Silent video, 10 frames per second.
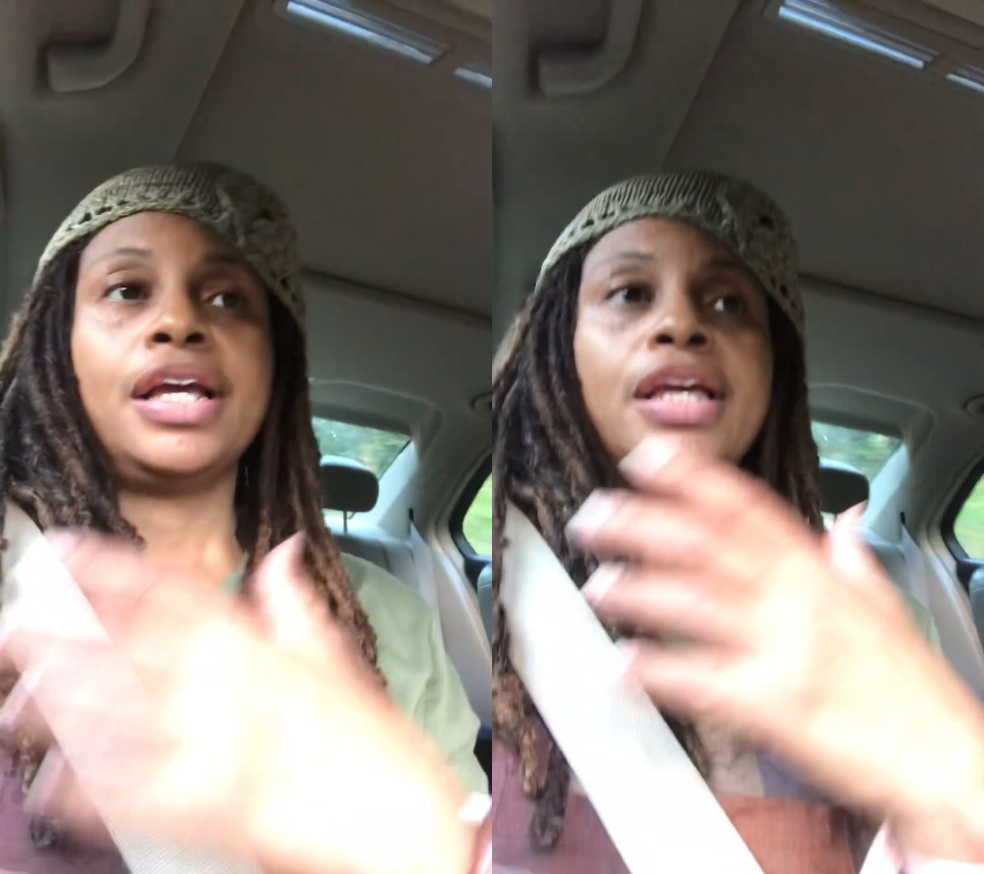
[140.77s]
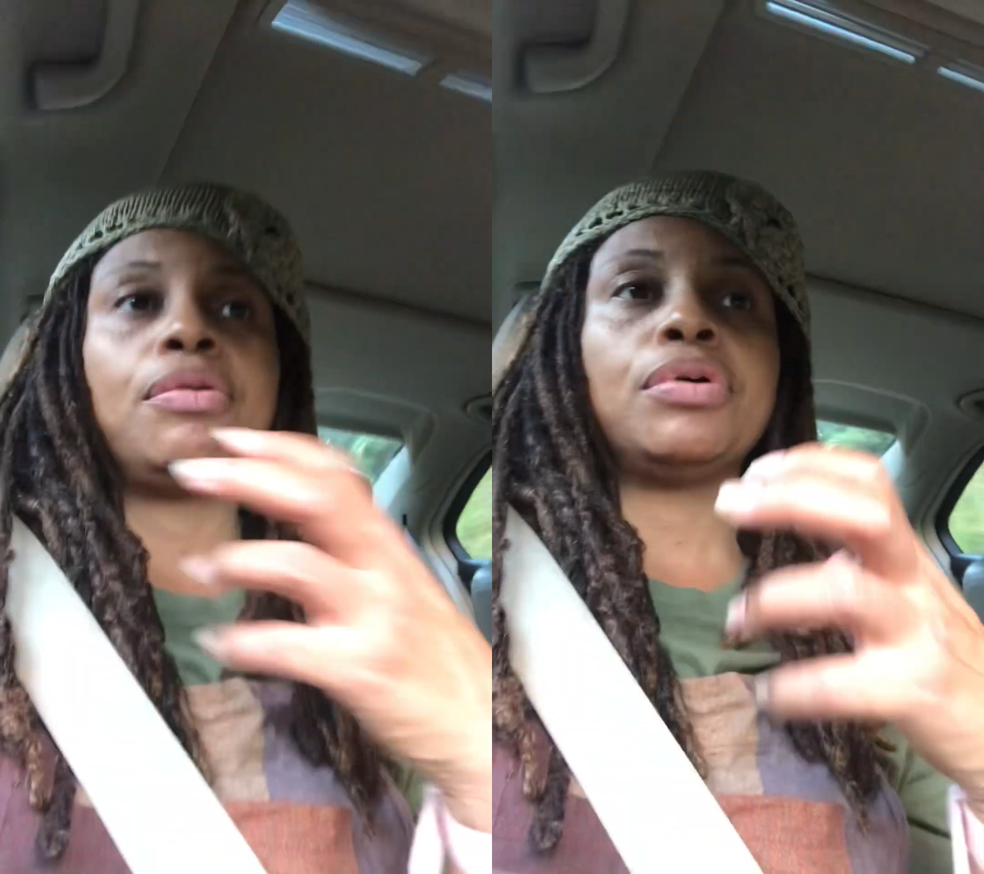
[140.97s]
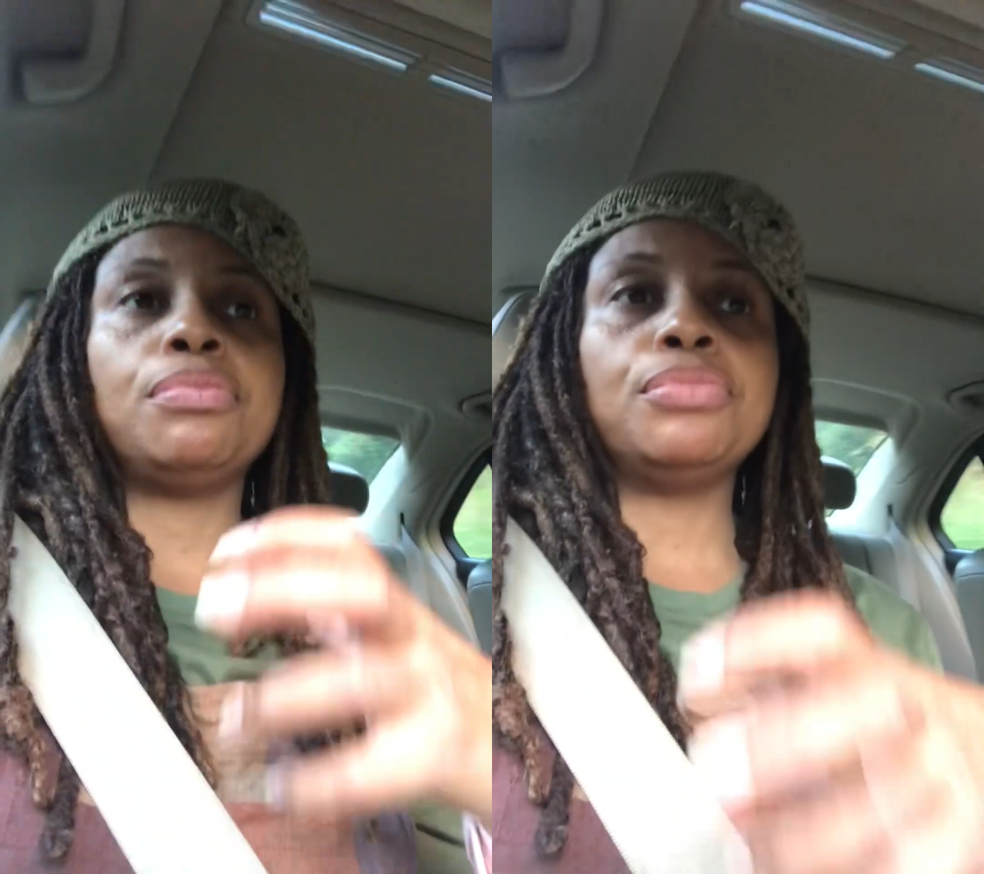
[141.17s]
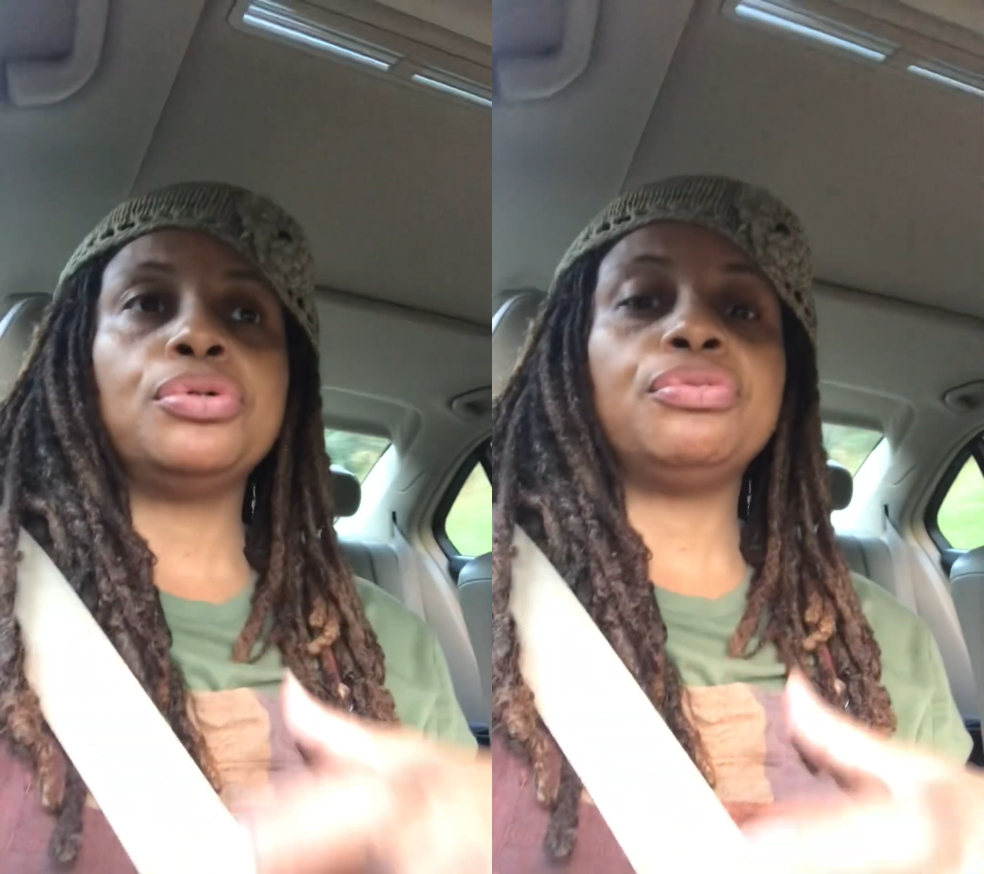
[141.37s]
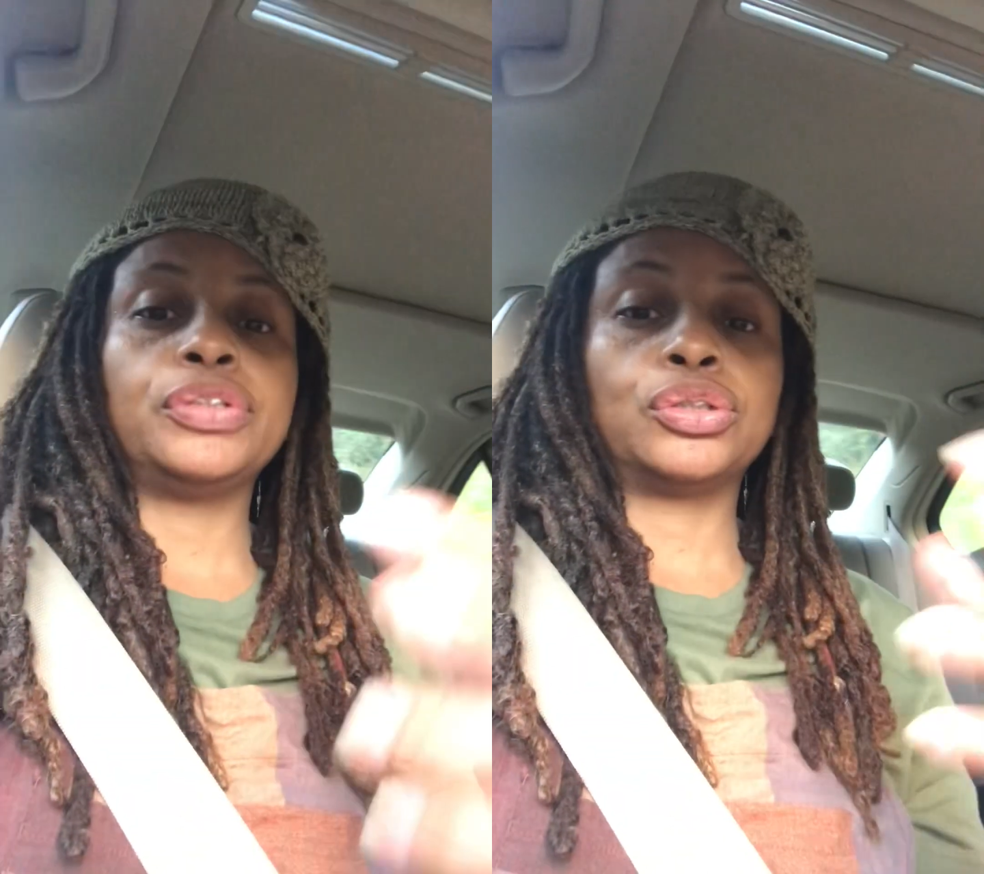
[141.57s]
he would
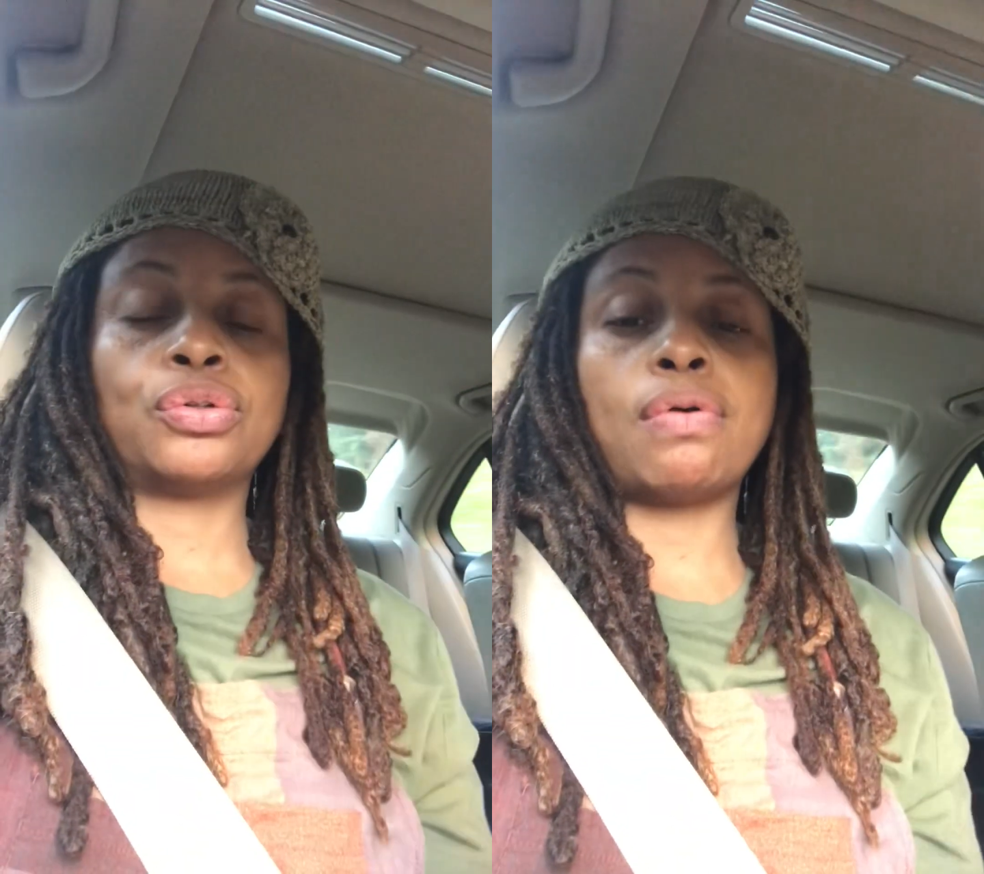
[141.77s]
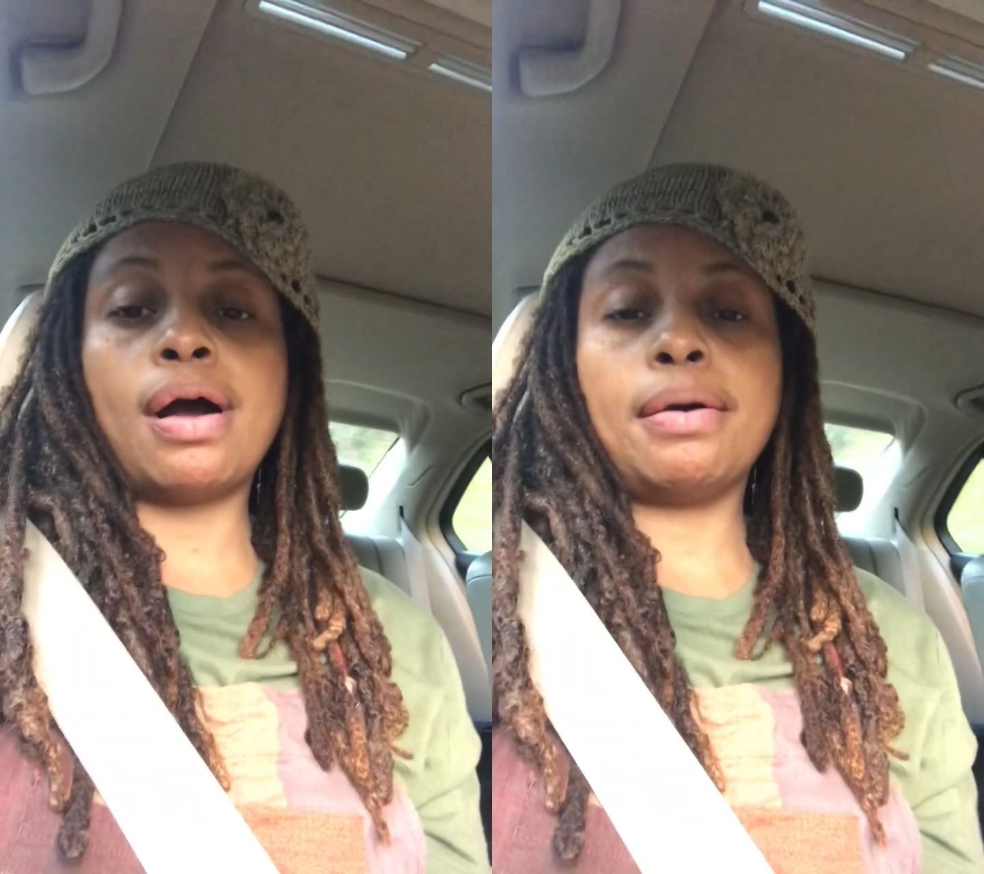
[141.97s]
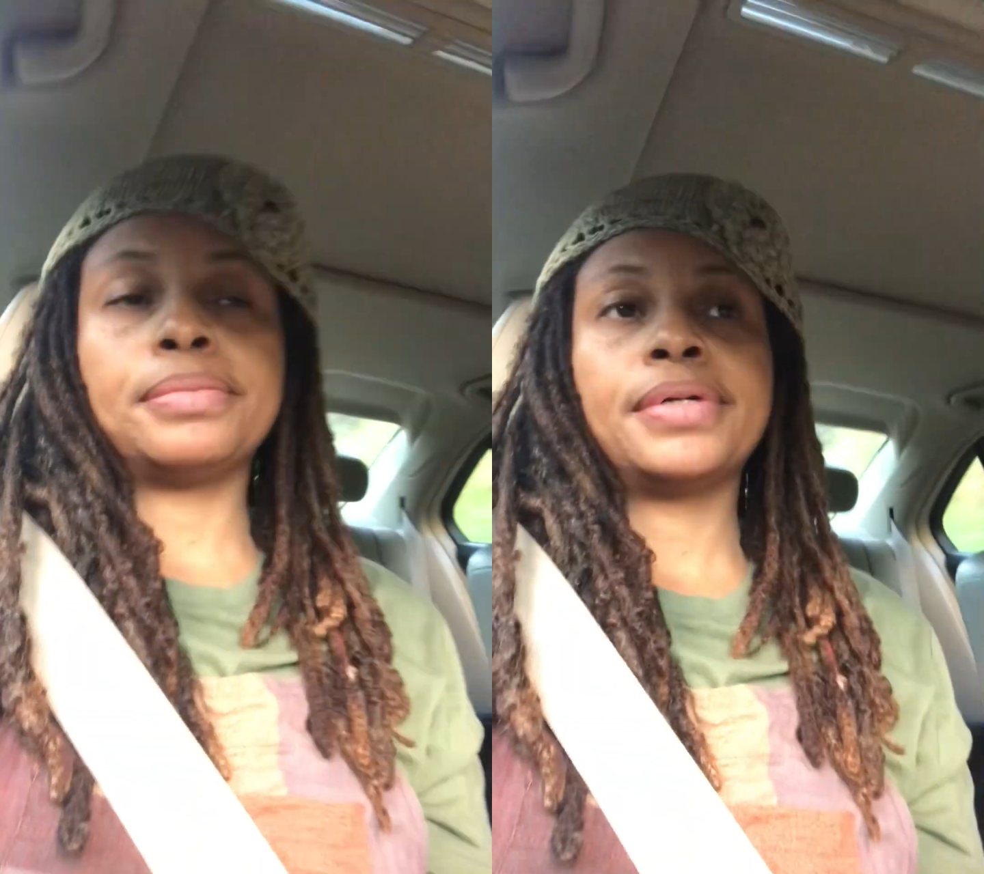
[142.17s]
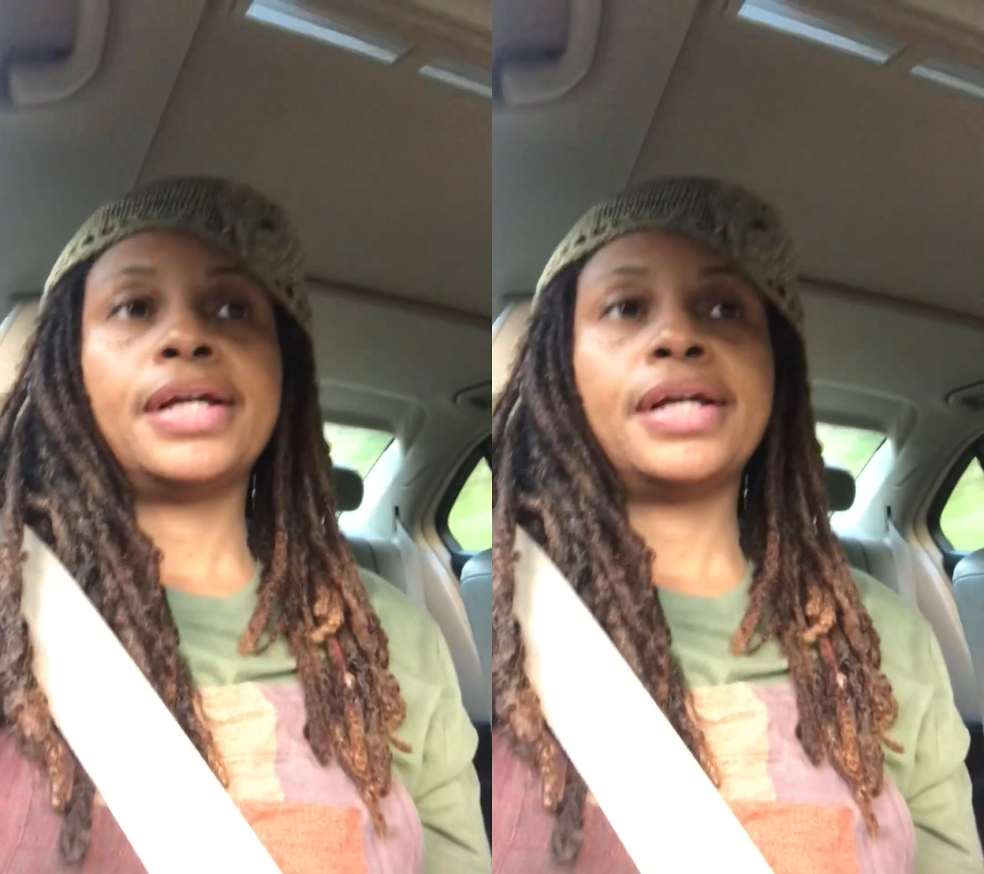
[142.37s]
move his crop.